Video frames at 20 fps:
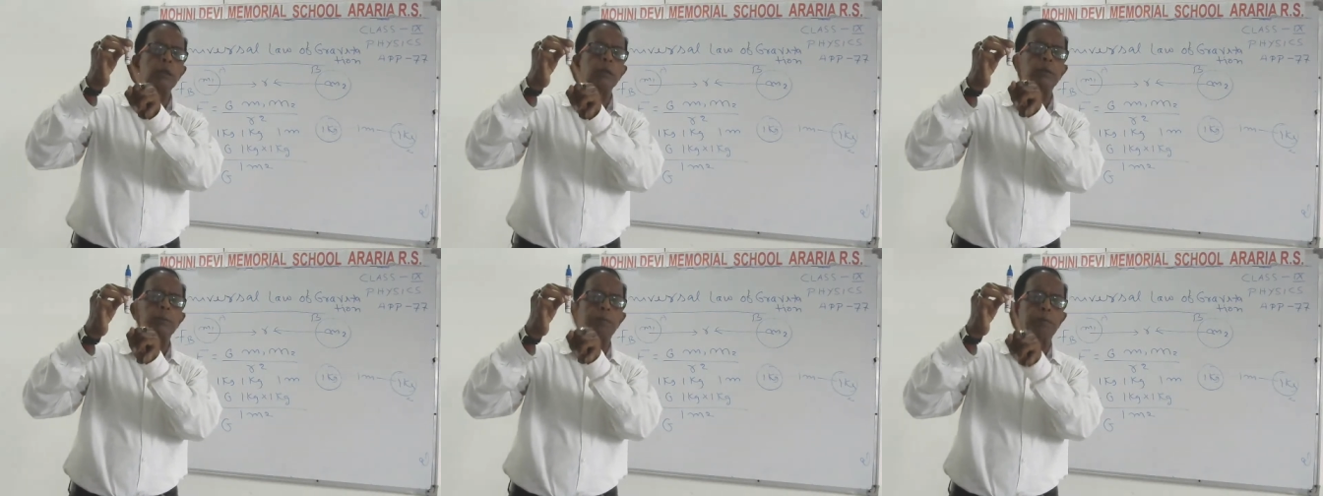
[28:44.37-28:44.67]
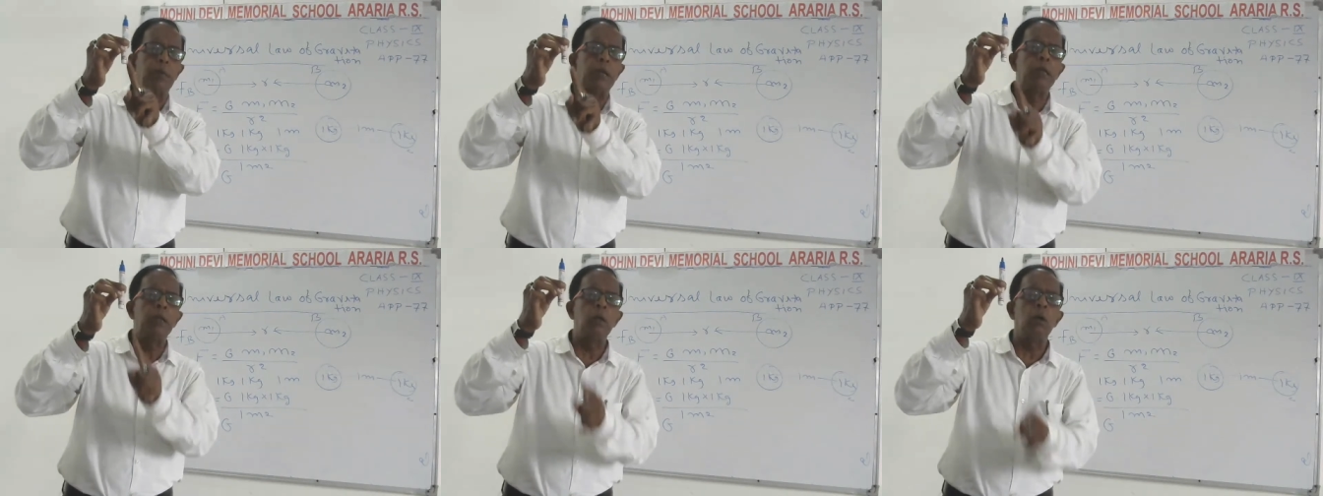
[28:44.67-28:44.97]
this
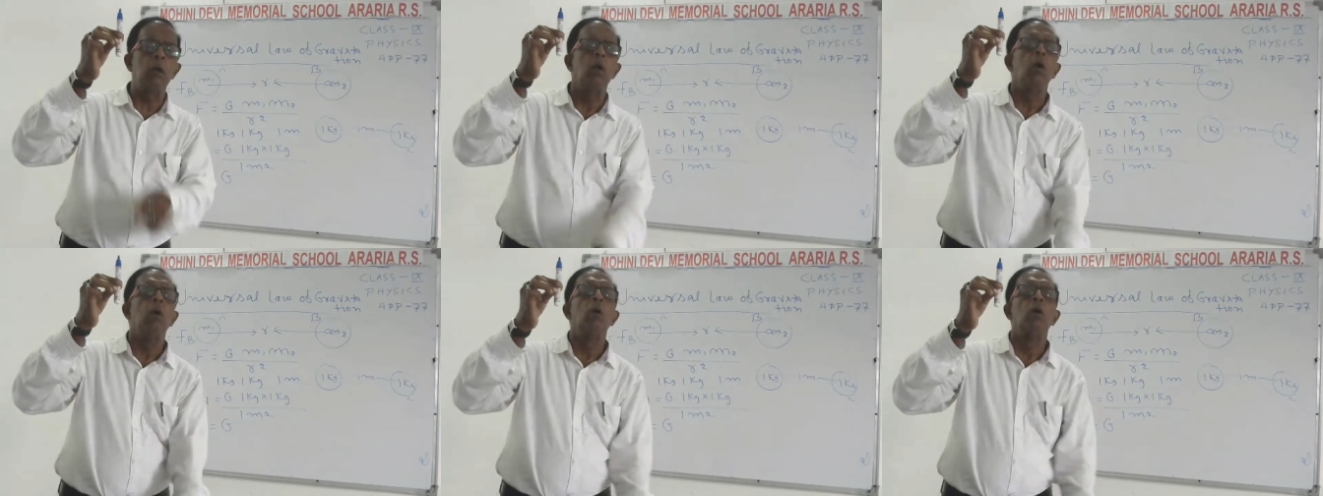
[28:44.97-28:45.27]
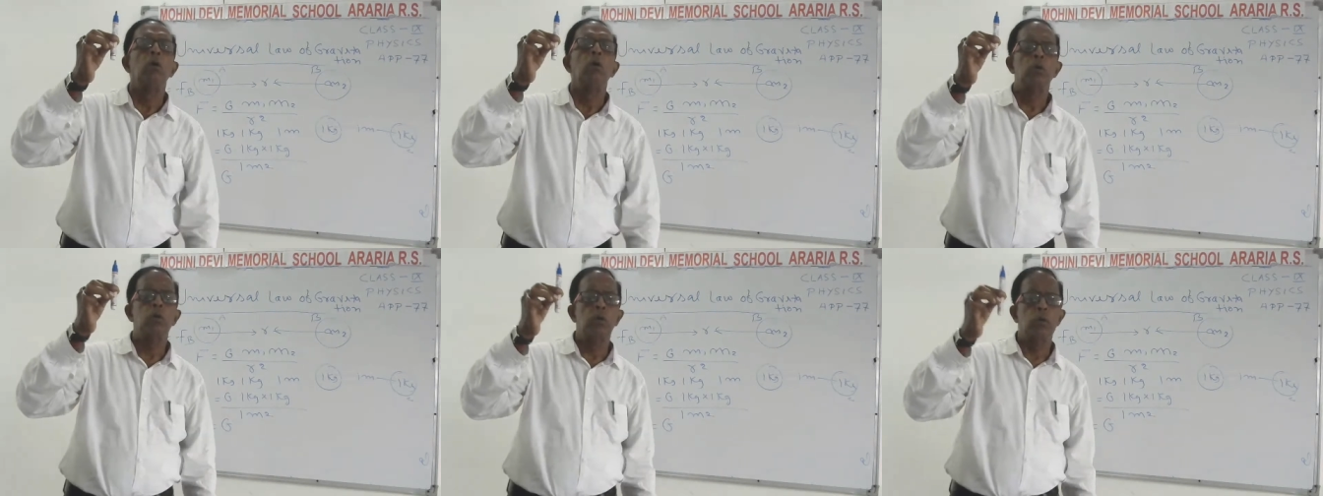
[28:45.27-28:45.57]
plane
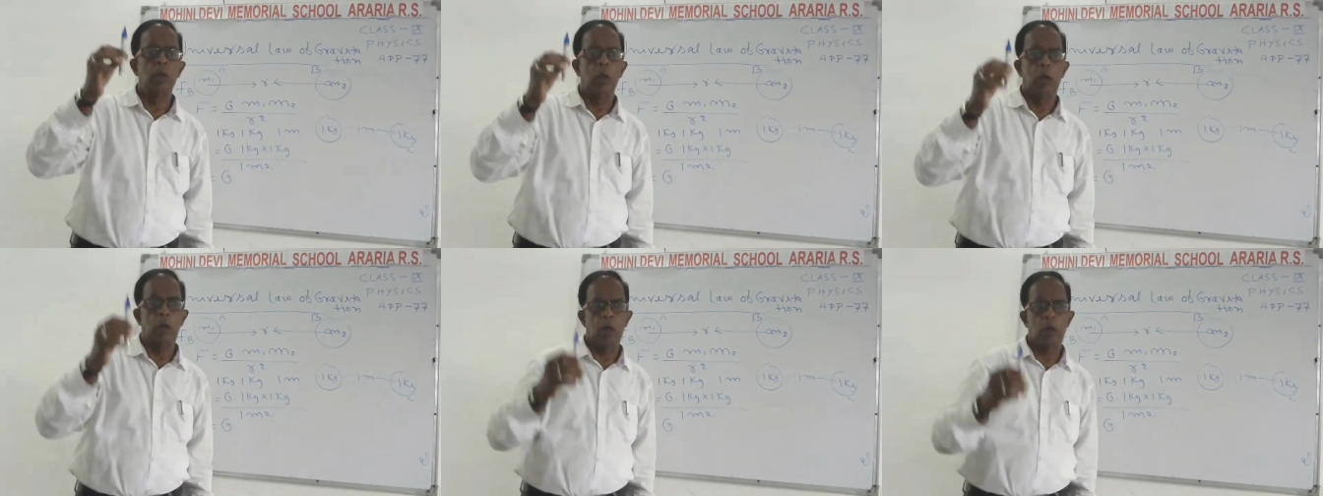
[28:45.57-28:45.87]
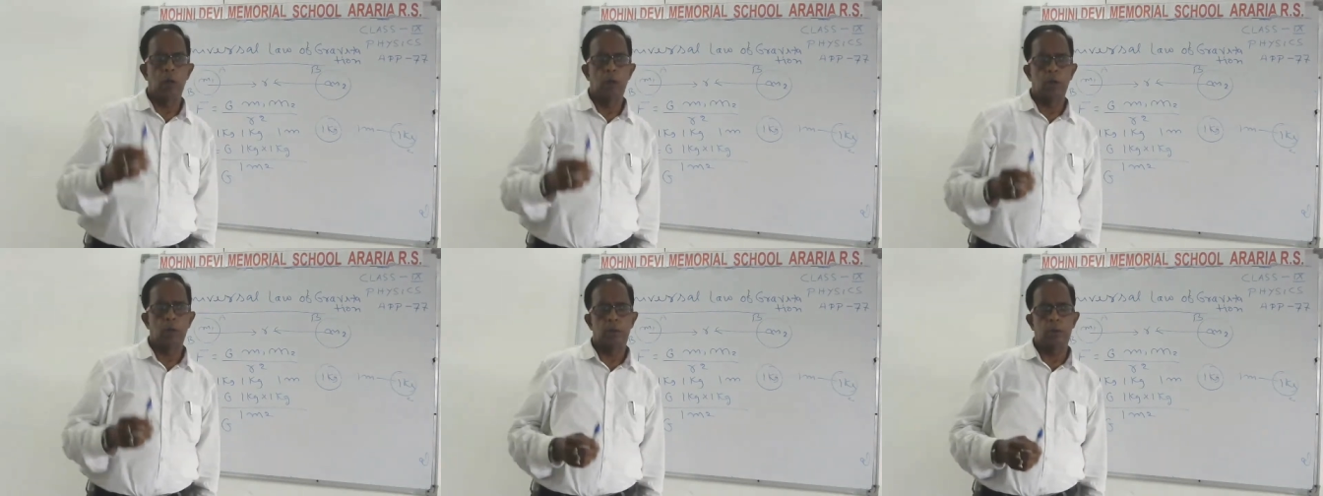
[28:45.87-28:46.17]
to the
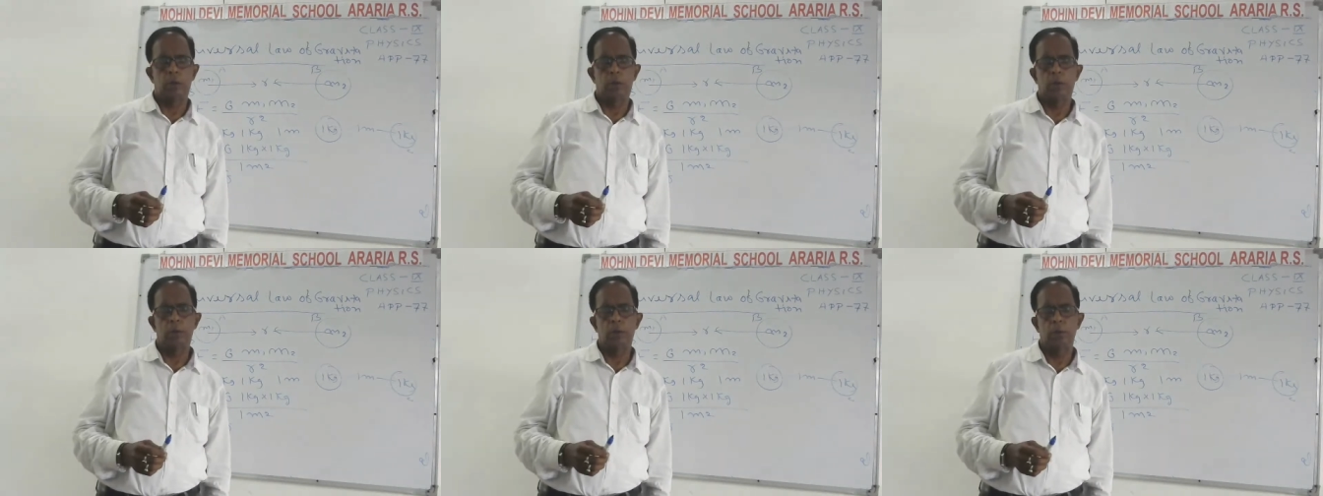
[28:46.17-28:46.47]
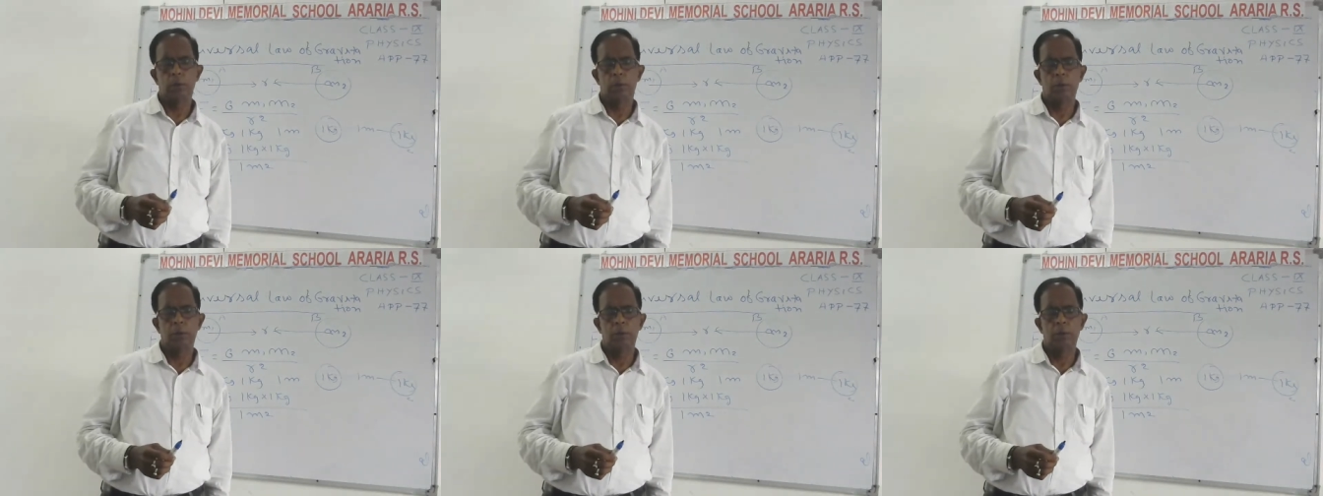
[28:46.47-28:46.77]
Earth.